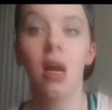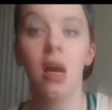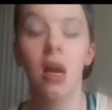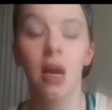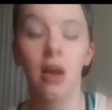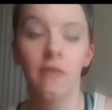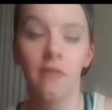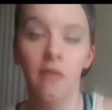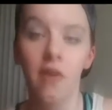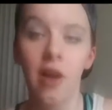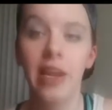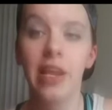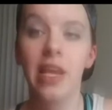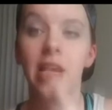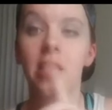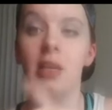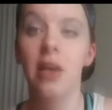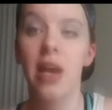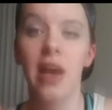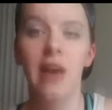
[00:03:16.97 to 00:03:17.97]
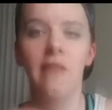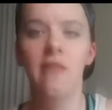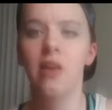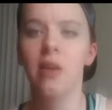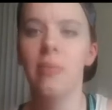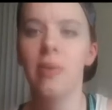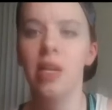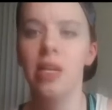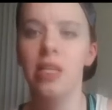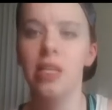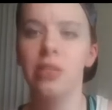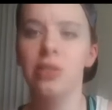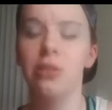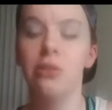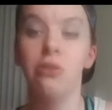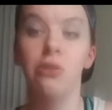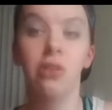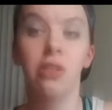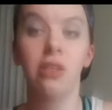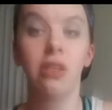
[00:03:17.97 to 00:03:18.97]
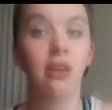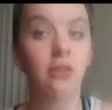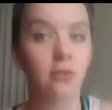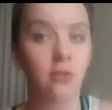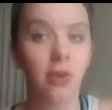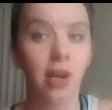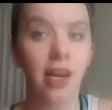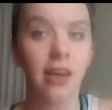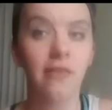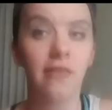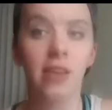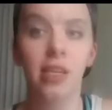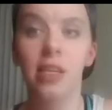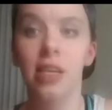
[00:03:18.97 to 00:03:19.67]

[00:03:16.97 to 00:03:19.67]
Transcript: On Friday, everybody is usually arriving,